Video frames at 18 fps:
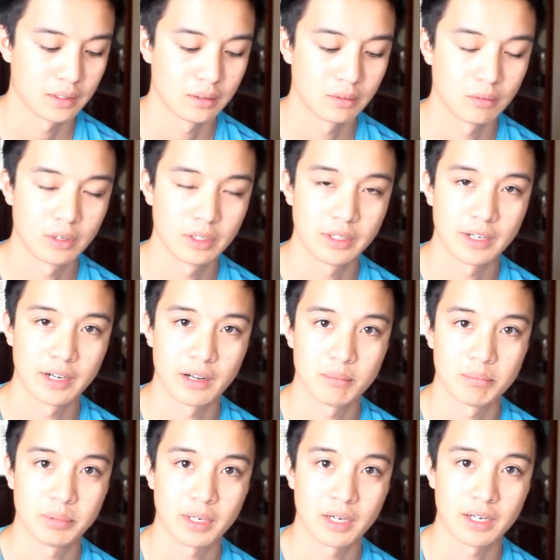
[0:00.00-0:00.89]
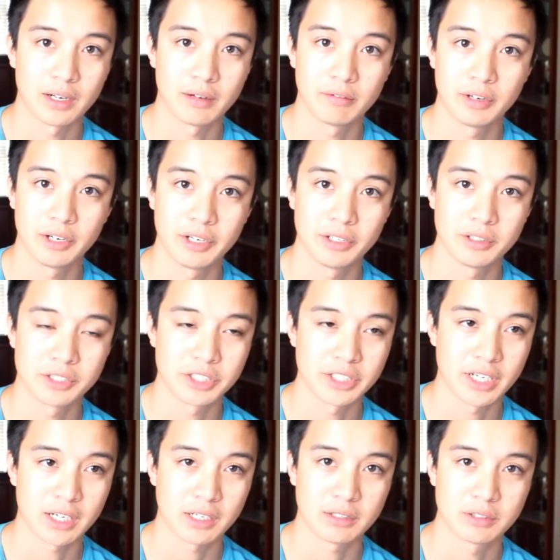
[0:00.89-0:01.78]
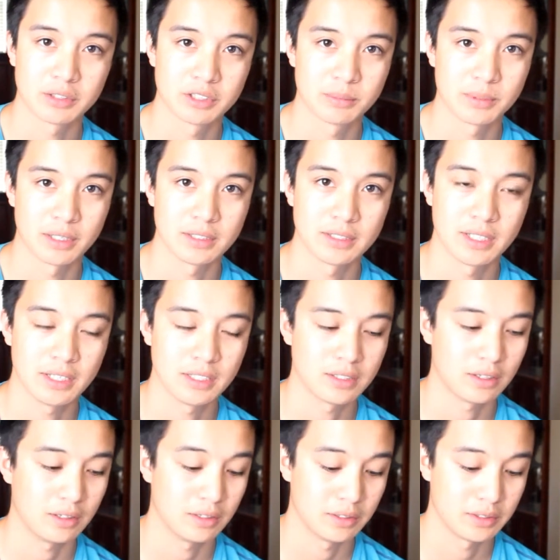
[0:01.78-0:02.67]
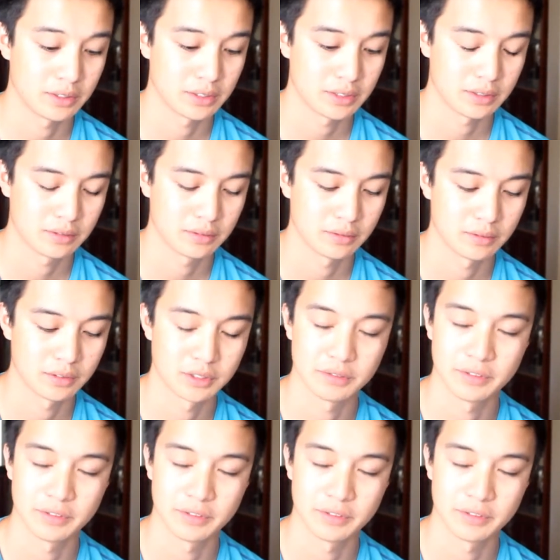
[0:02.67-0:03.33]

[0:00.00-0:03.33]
one that I bought at Radio Shack, which is about $10, was